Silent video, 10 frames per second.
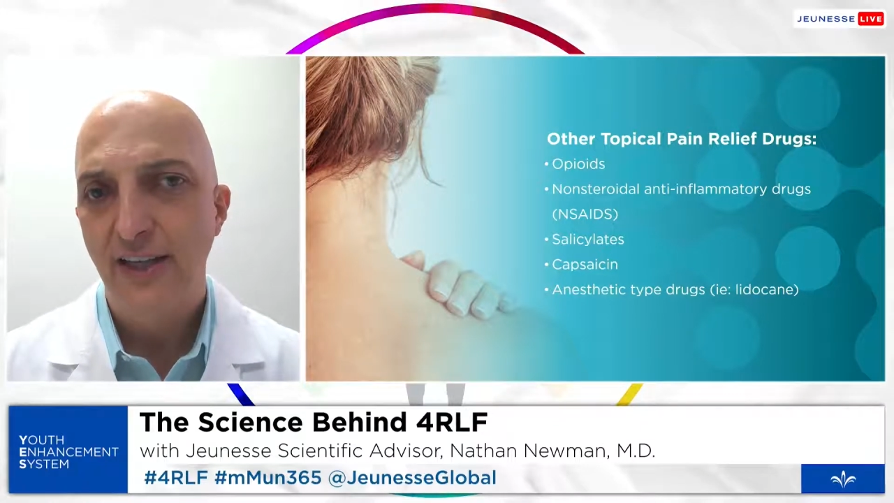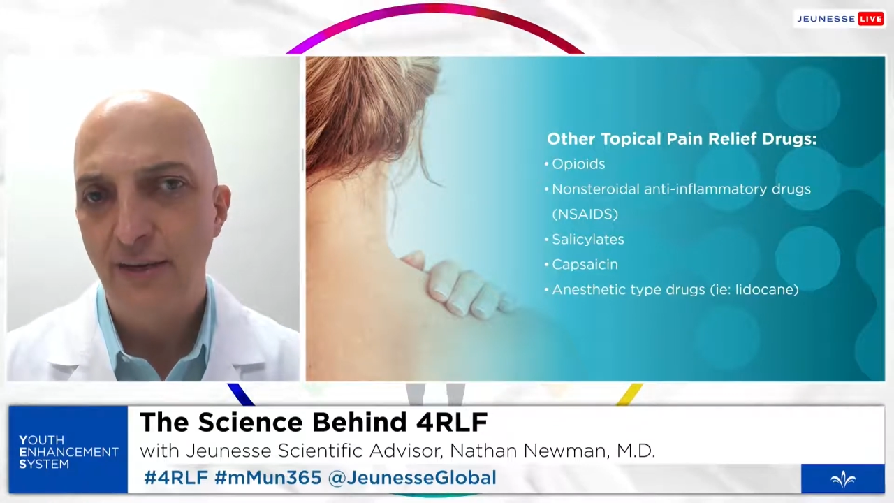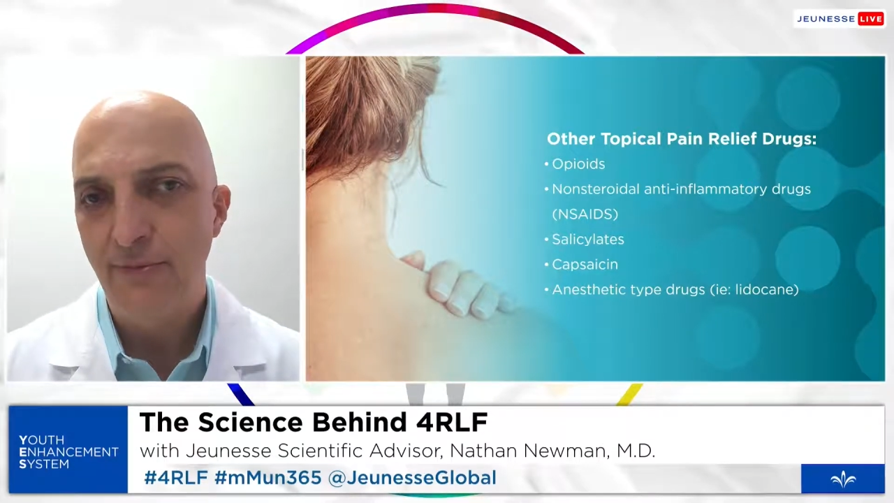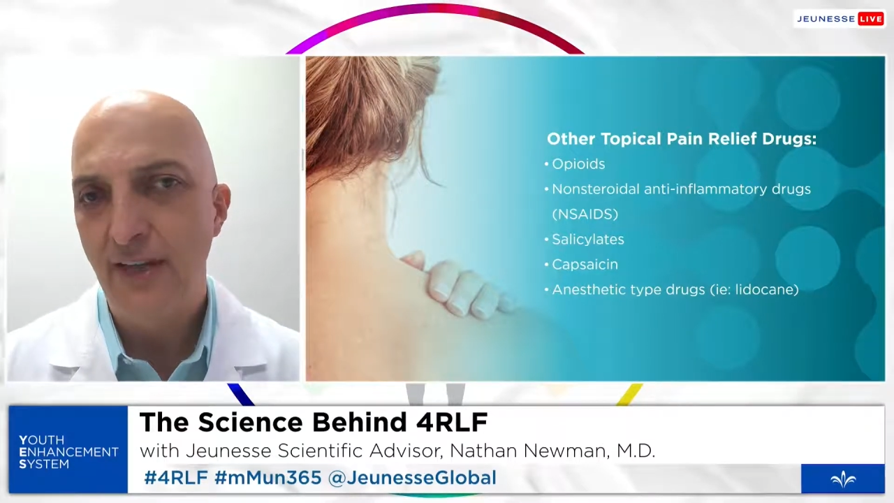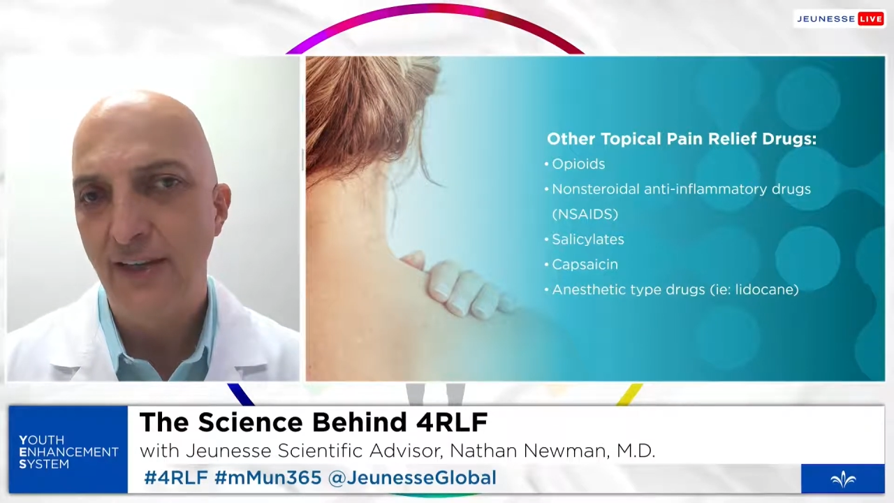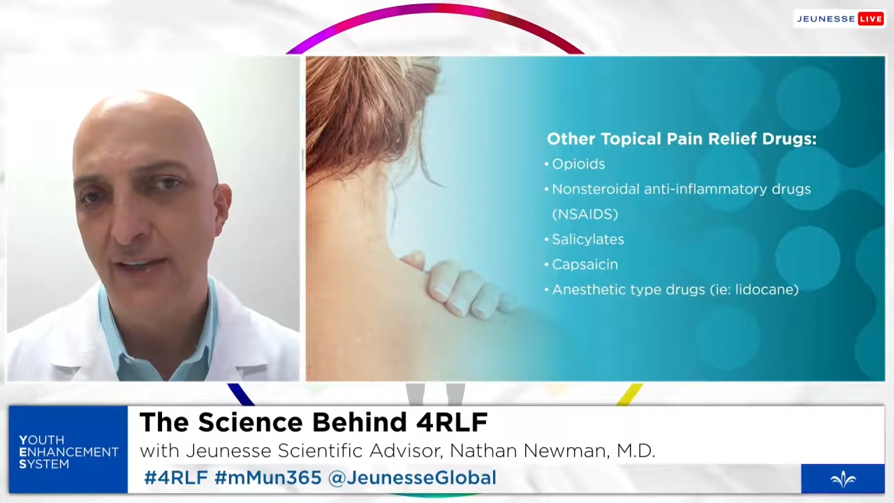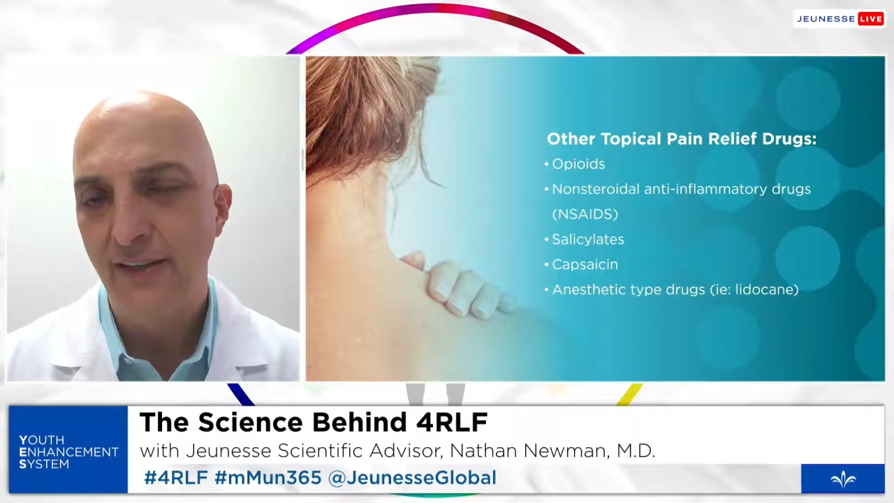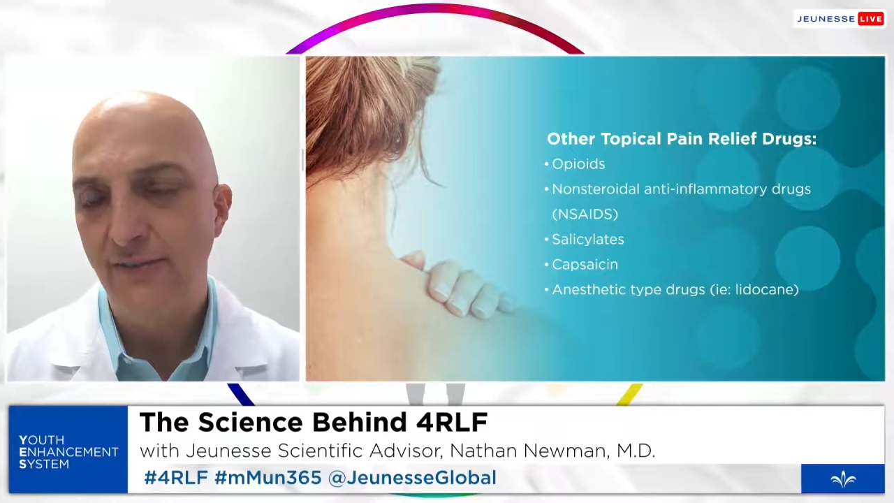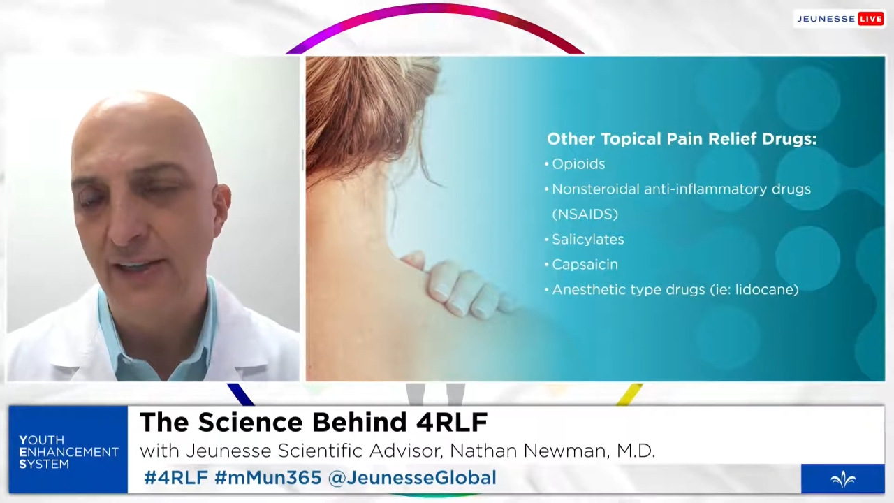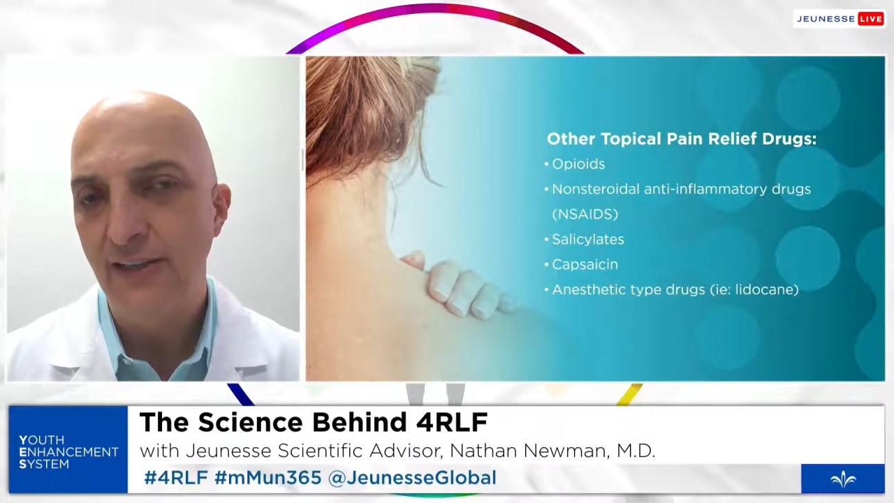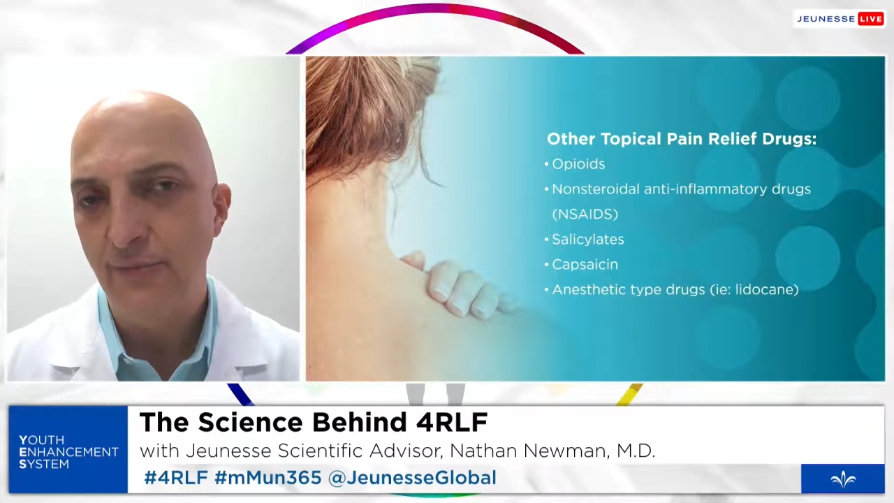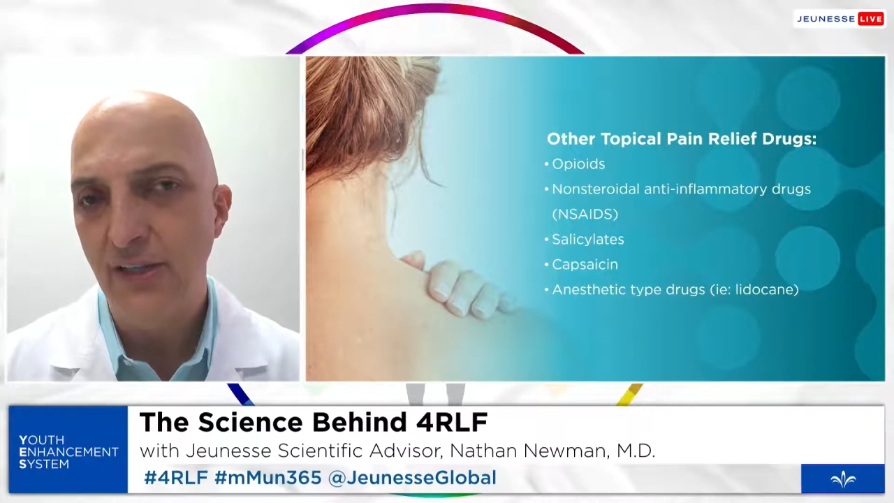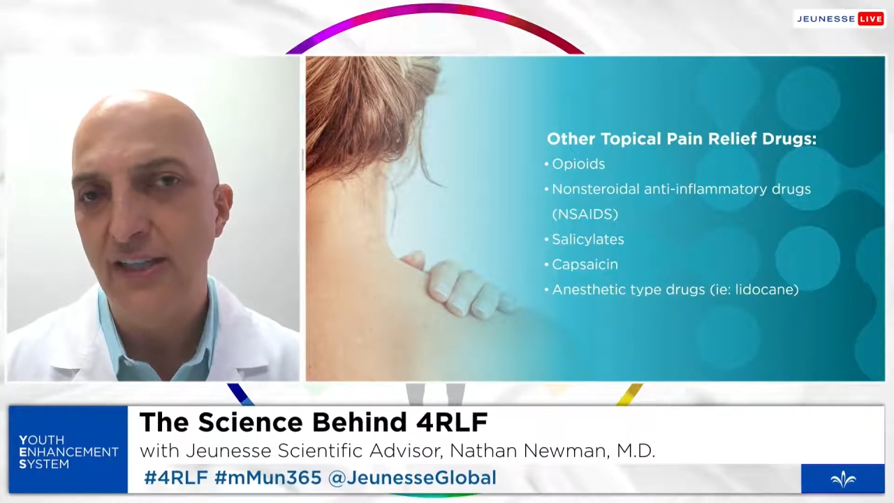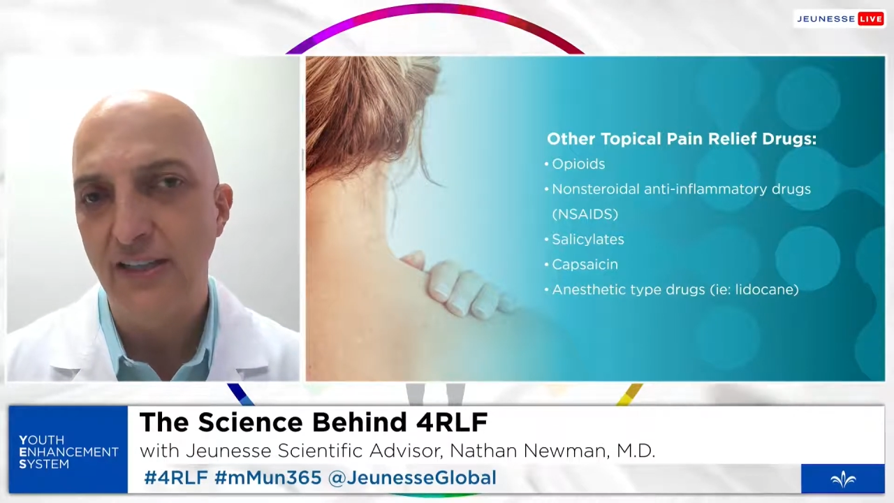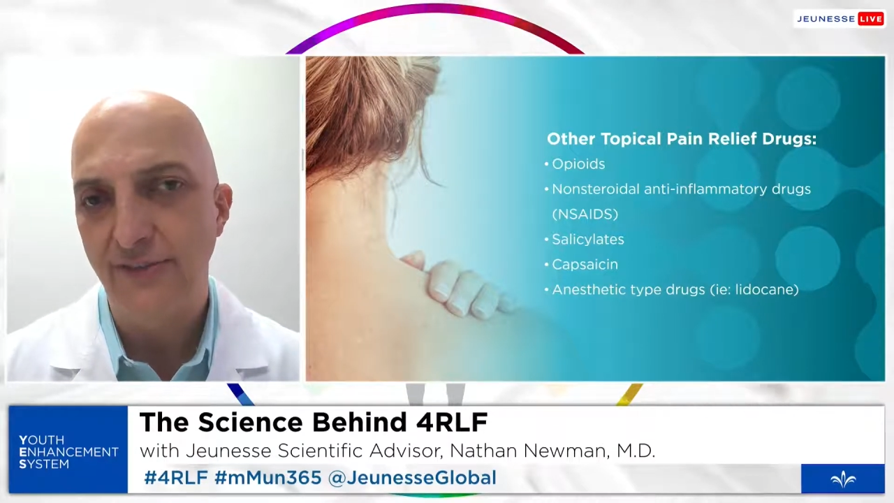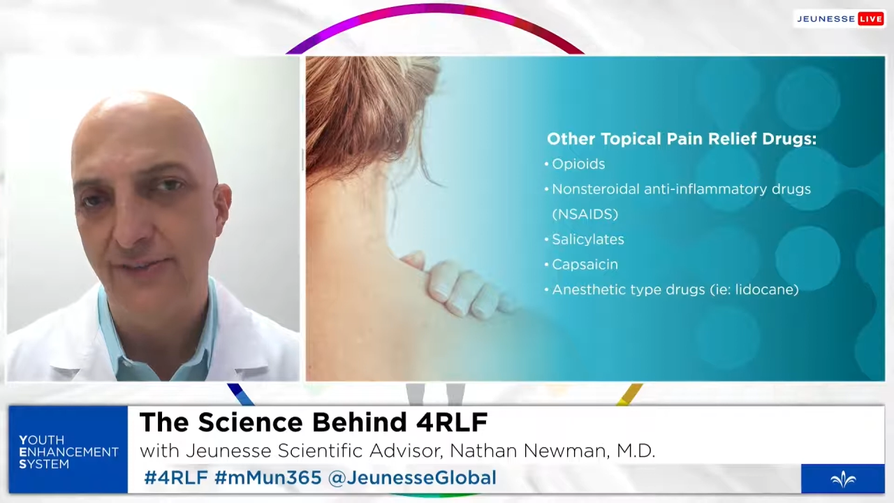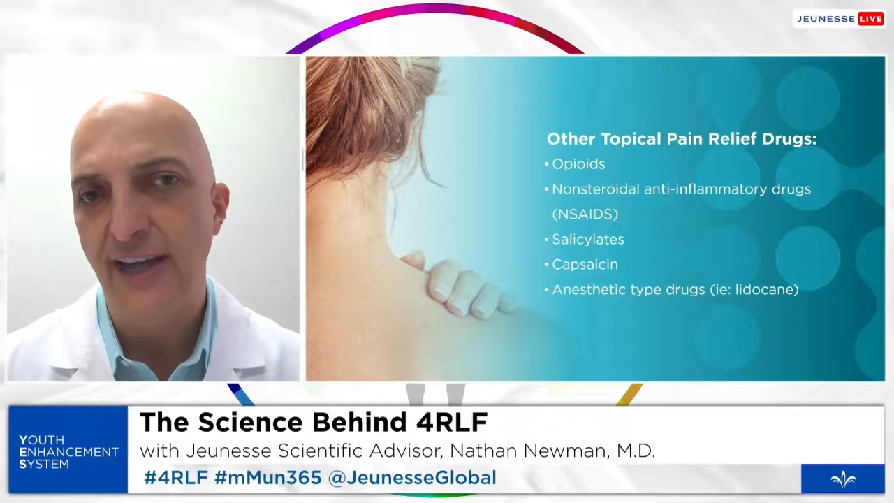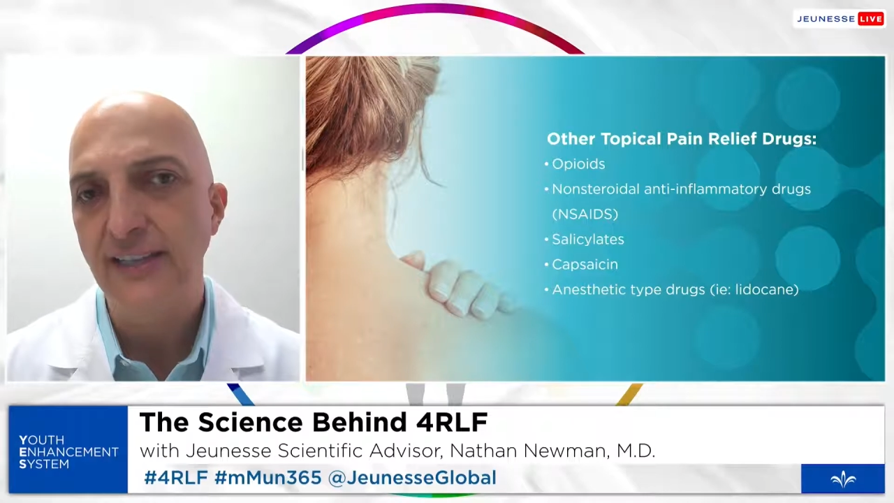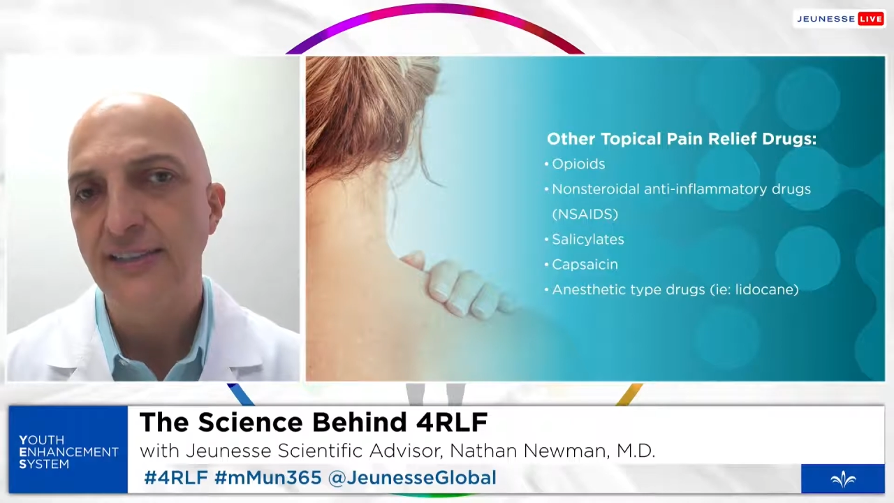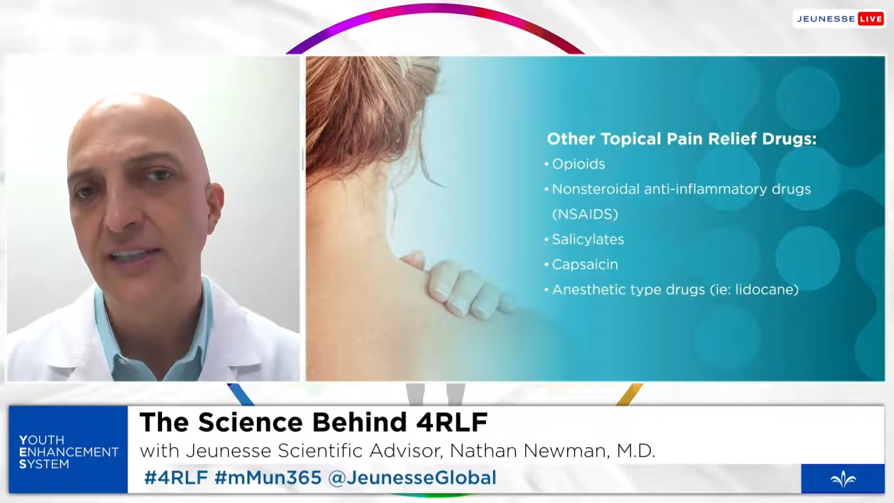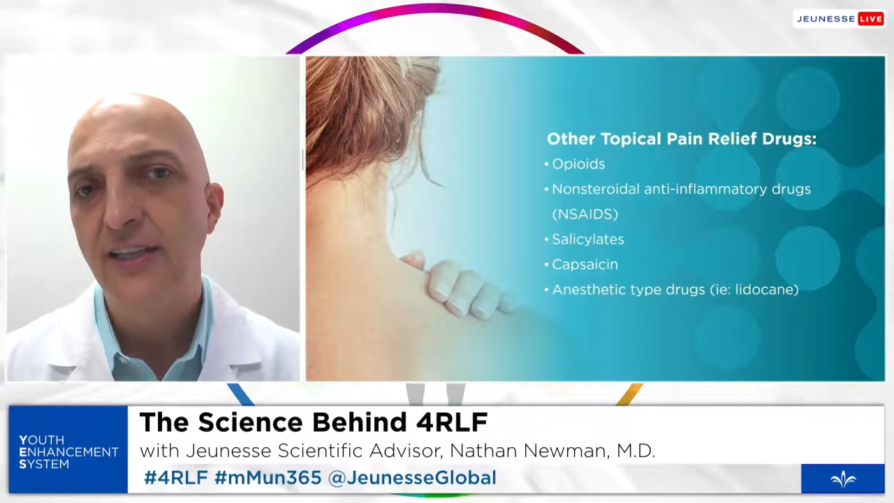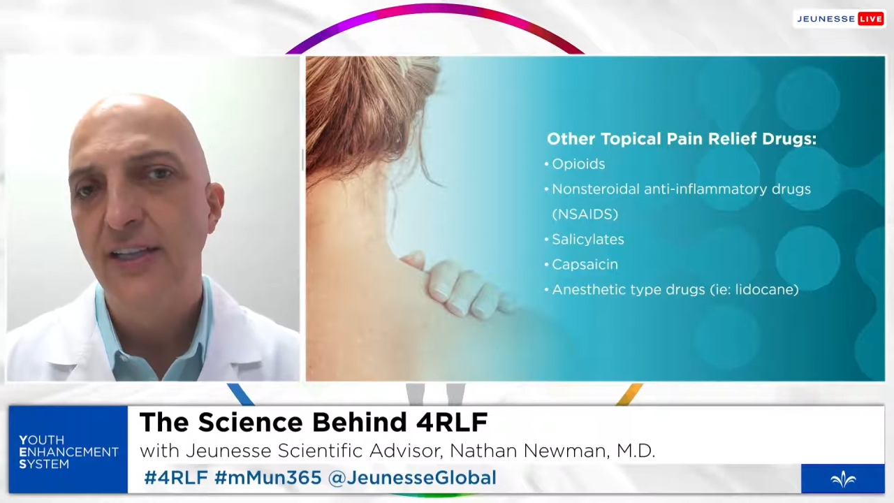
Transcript: immediate effect.